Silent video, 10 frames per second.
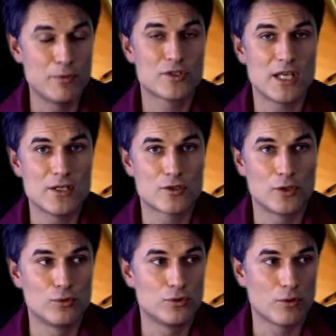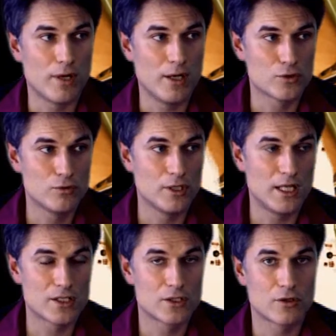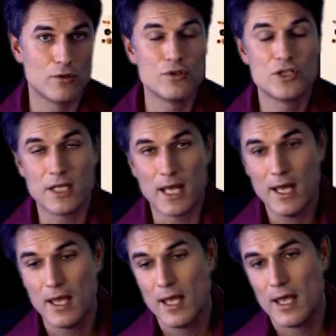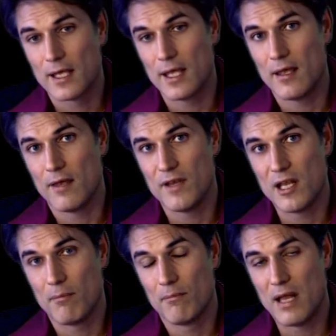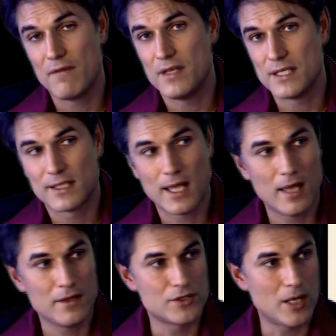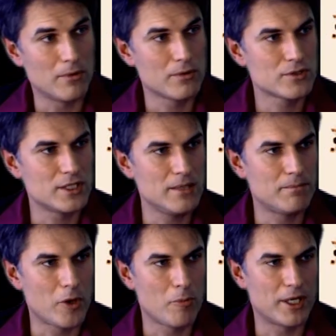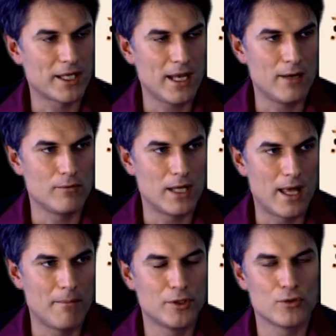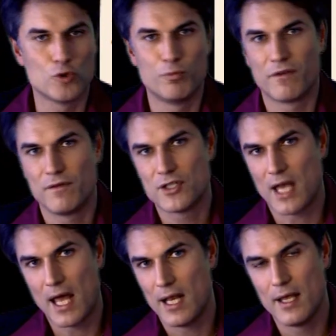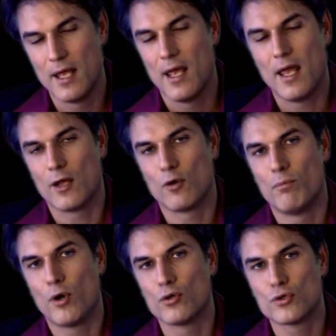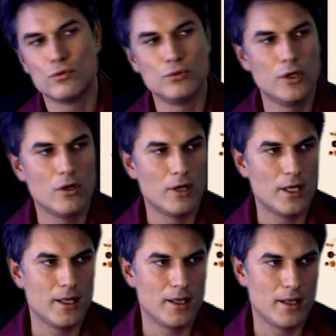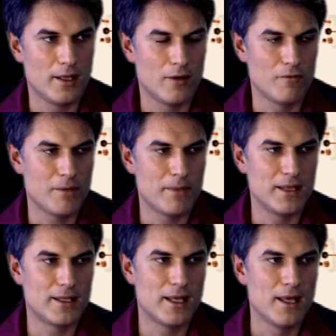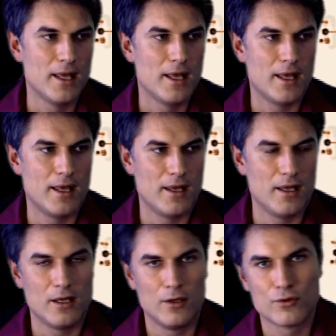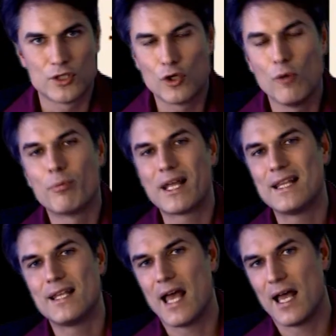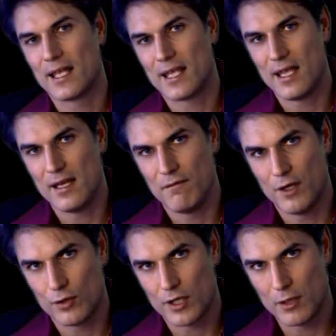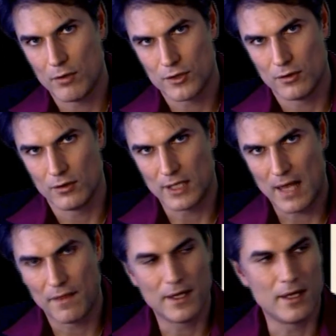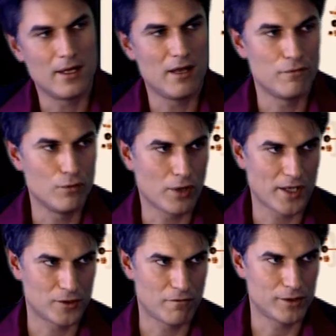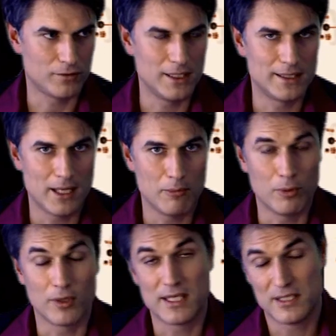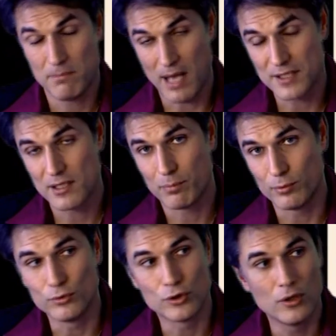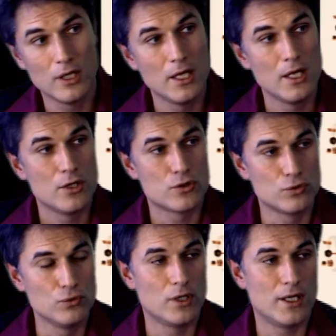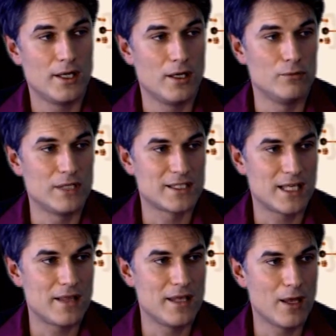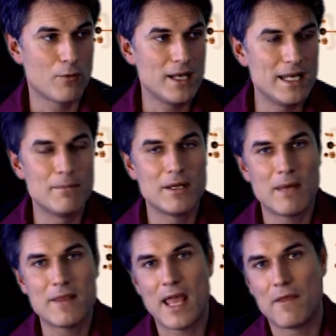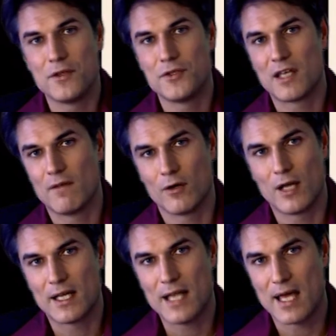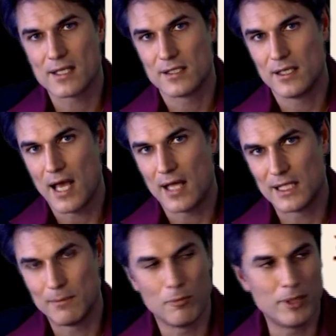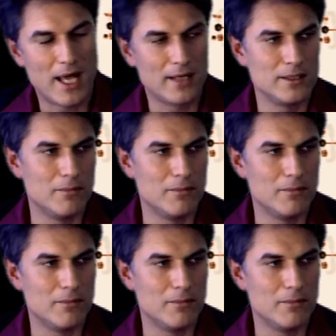Returning to our scheme, in the middle we see the man way in its visible and invisible aspects. Man stands between these two polarities, heaven and earth, interacted with the multiple forces that surround him, aware of him, the white dot, and not aware of him, the black dot.